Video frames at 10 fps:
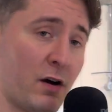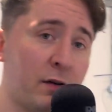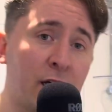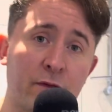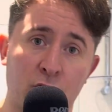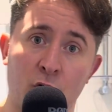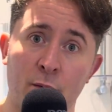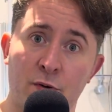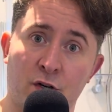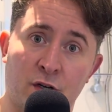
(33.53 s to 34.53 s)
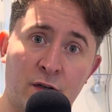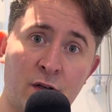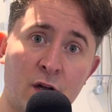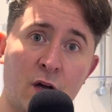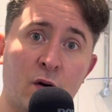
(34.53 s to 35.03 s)
only other option
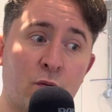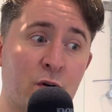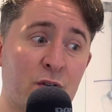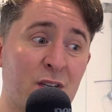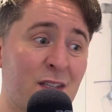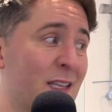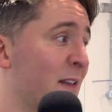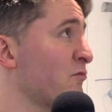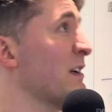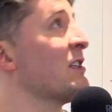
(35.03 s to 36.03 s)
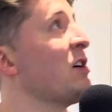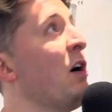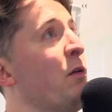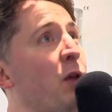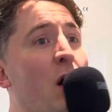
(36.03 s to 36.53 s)
was to then retile the
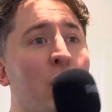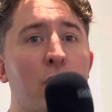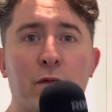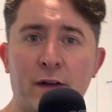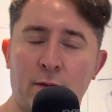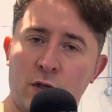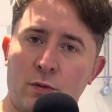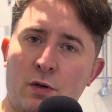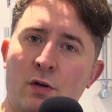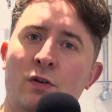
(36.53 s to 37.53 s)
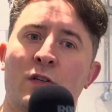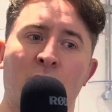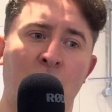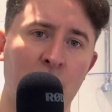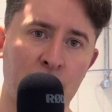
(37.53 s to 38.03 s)
whole thing, which would have cost us
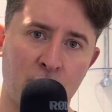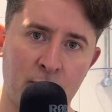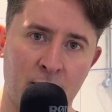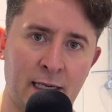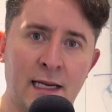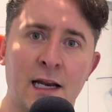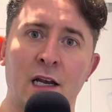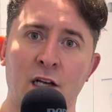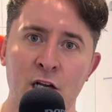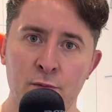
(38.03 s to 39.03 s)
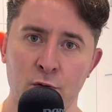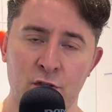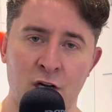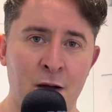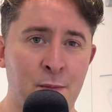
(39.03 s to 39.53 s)
load more money, load more
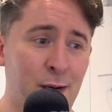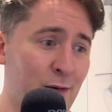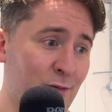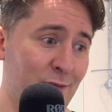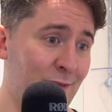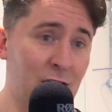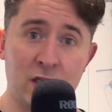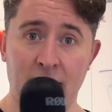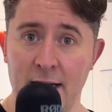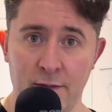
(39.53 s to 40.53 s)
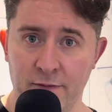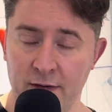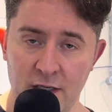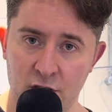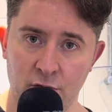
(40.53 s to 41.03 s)
time, and we literally had
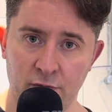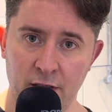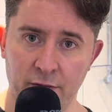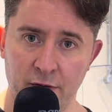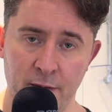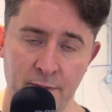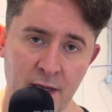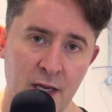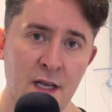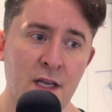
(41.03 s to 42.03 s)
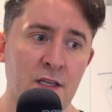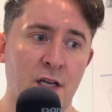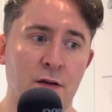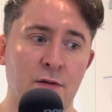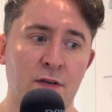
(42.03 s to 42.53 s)
finished the refurb. So
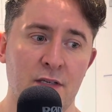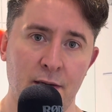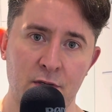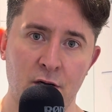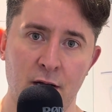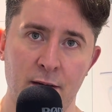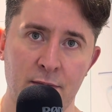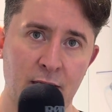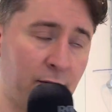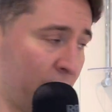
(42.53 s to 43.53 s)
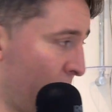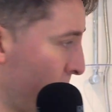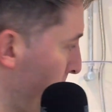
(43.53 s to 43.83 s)
sometimes, if you have